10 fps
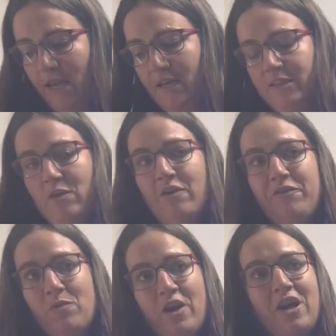So if
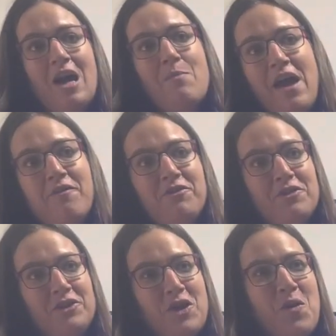you want to come after the
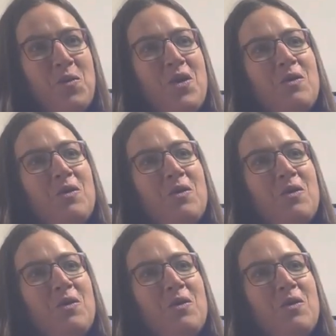show,